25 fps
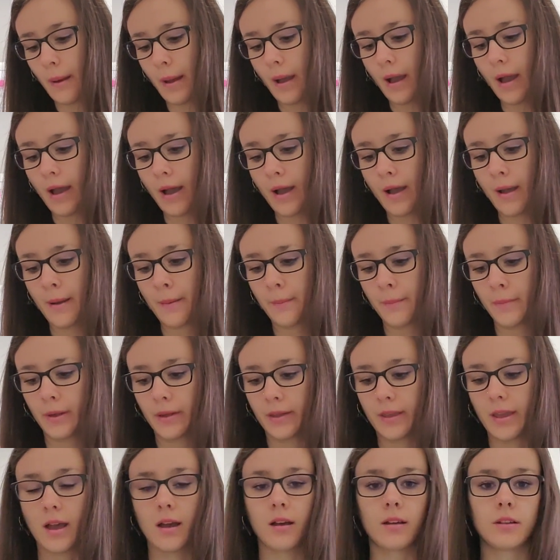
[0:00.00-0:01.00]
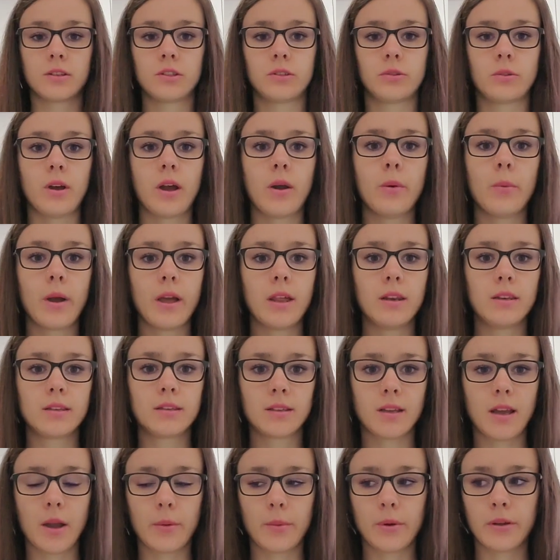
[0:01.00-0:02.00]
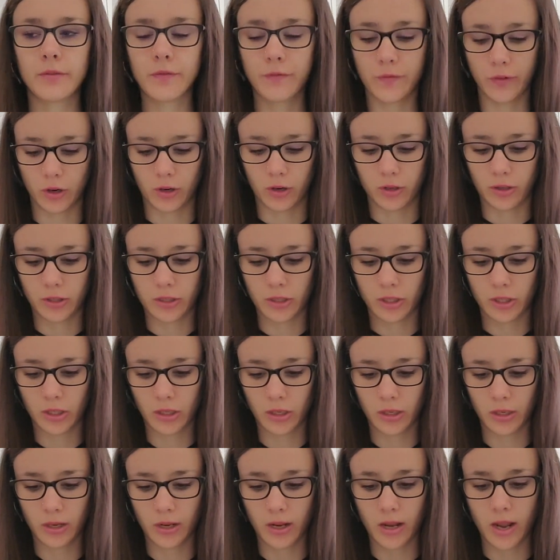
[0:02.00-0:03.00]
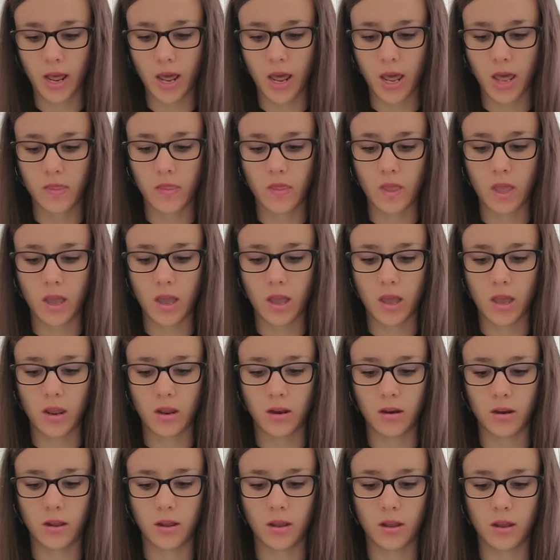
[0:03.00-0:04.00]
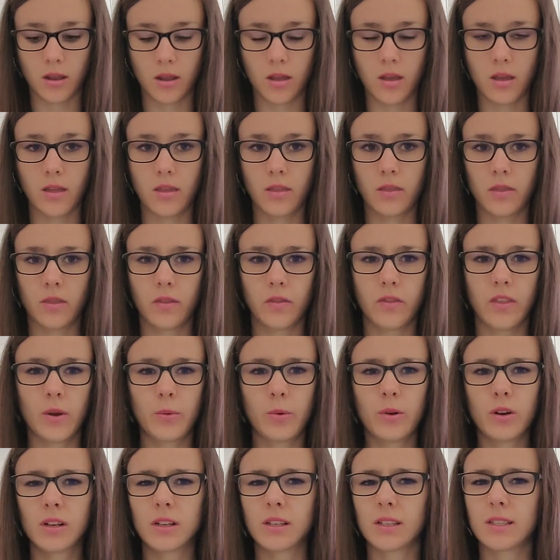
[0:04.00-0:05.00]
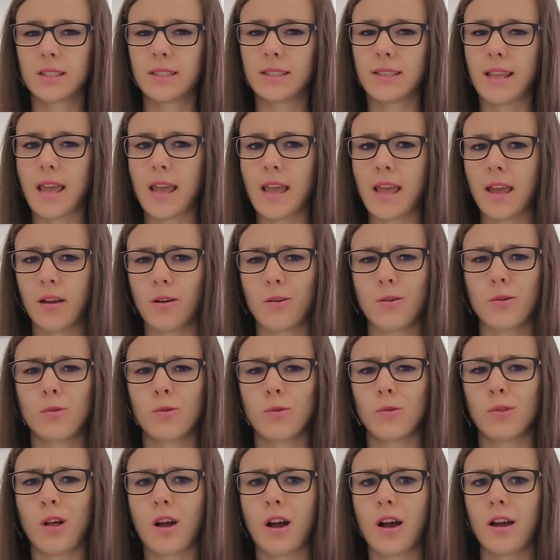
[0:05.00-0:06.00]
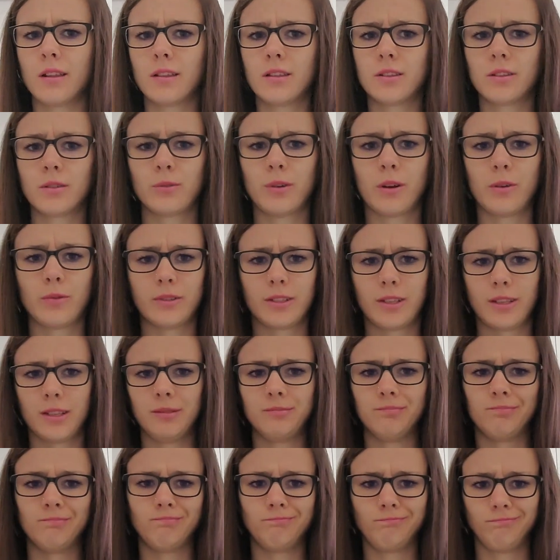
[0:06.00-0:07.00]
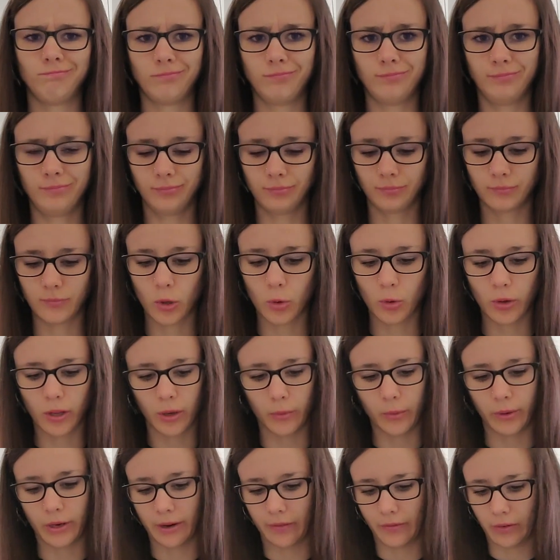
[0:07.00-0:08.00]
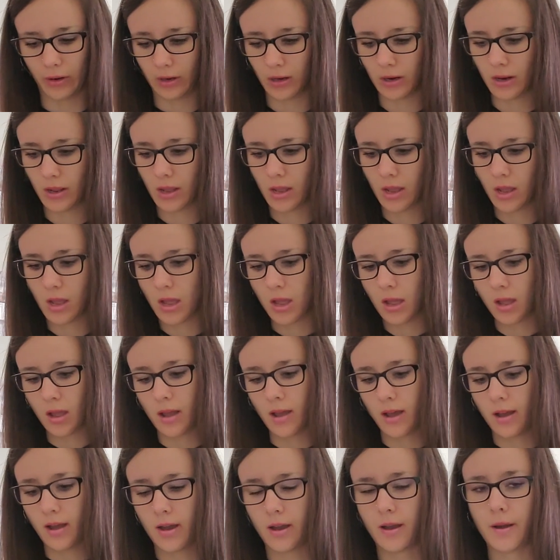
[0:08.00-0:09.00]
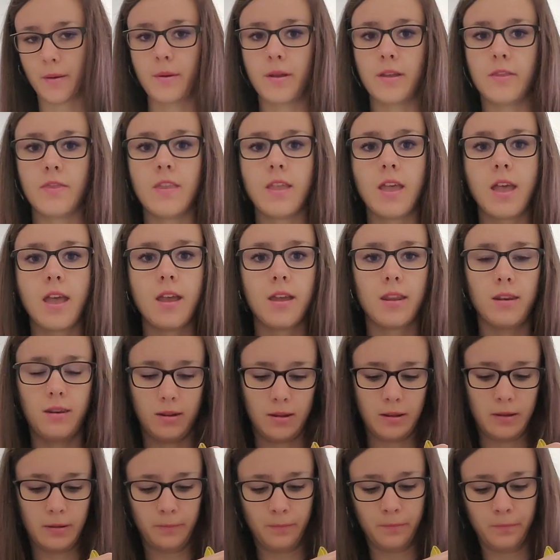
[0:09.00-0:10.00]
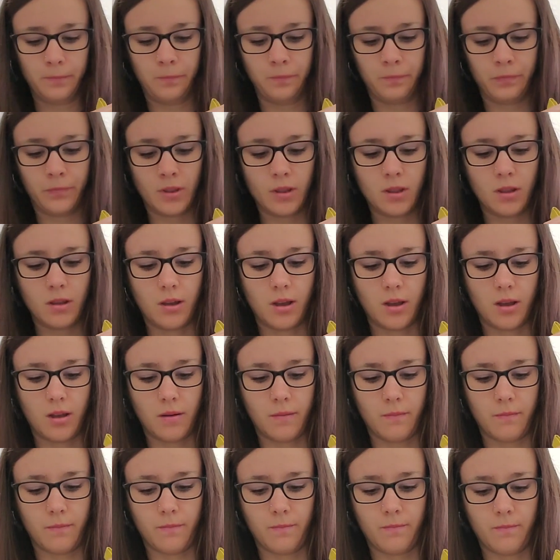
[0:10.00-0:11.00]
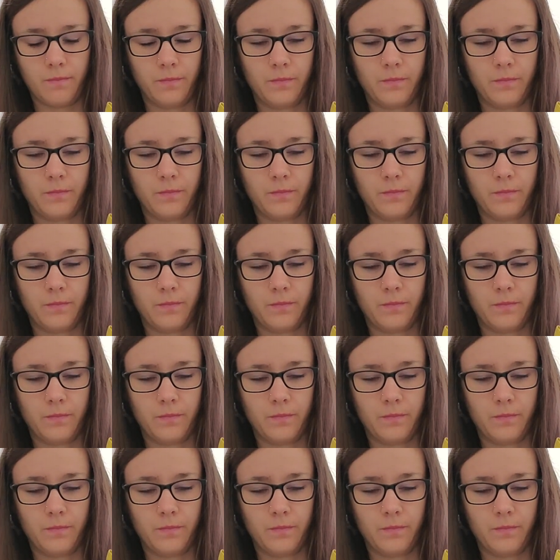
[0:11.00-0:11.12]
Um, yeah, so I went, I went first. And then they weren't saying a whole lot. So I was like, mm, okay, whatever. Um, and then, um,